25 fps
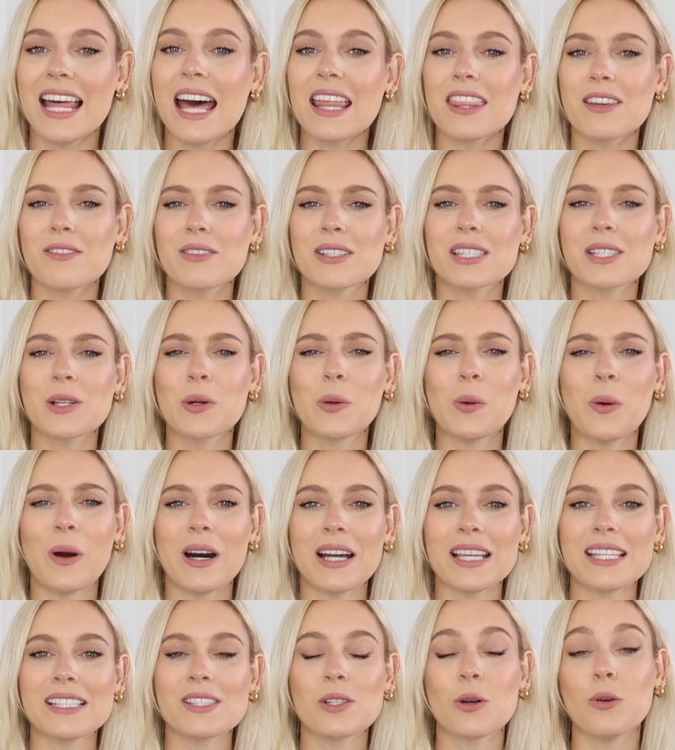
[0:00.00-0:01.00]
Leather is
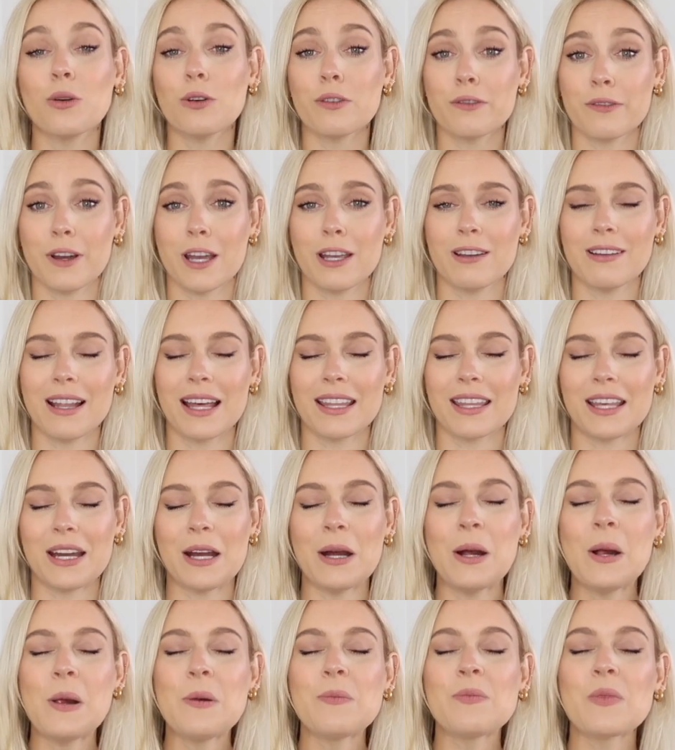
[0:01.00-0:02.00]
quite, or faux
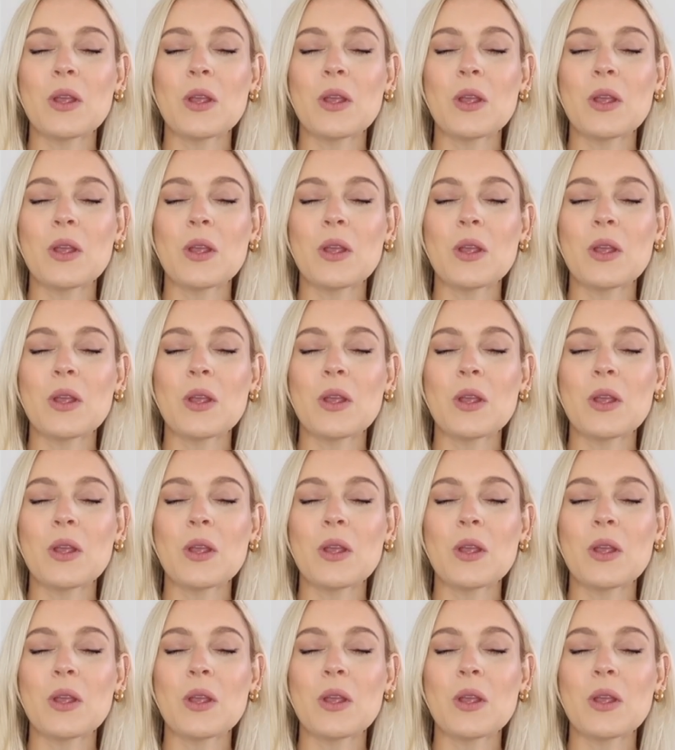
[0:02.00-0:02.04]
leather.